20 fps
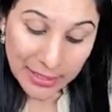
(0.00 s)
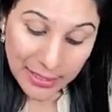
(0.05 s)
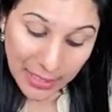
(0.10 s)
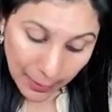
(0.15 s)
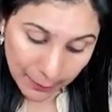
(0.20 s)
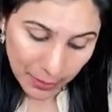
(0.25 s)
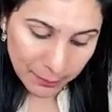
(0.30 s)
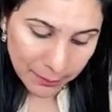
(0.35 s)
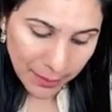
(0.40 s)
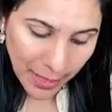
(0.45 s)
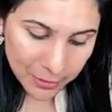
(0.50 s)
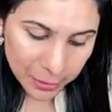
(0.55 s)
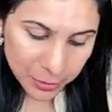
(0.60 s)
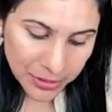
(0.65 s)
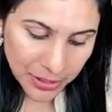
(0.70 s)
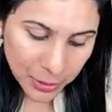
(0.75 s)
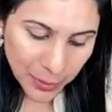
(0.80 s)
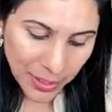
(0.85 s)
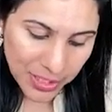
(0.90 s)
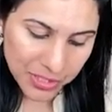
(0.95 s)
Coming back to
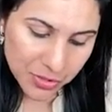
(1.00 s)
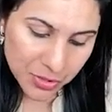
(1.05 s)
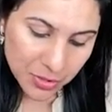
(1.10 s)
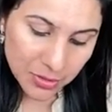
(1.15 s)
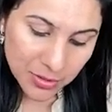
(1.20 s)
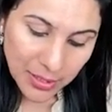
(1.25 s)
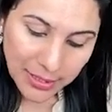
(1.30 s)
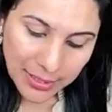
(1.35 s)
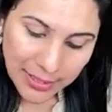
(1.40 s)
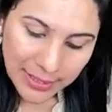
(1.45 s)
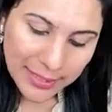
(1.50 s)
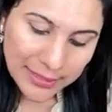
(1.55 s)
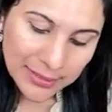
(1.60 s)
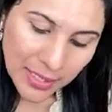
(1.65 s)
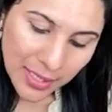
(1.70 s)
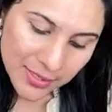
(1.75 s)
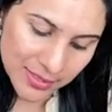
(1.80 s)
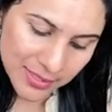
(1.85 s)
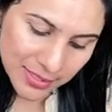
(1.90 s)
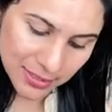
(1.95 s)
the question, the correct
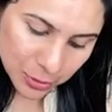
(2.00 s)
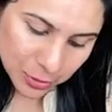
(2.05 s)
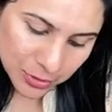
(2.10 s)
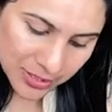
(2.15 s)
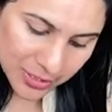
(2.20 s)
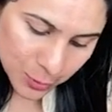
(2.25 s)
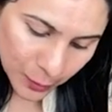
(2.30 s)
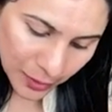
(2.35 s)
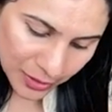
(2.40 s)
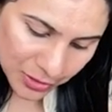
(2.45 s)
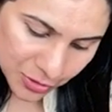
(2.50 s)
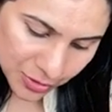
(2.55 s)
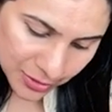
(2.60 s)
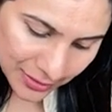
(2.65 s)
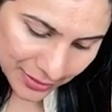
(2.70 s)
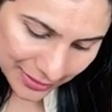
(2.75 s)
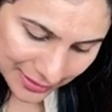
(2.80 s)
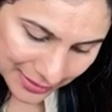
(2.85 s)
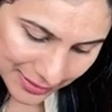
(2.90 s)
answer to this question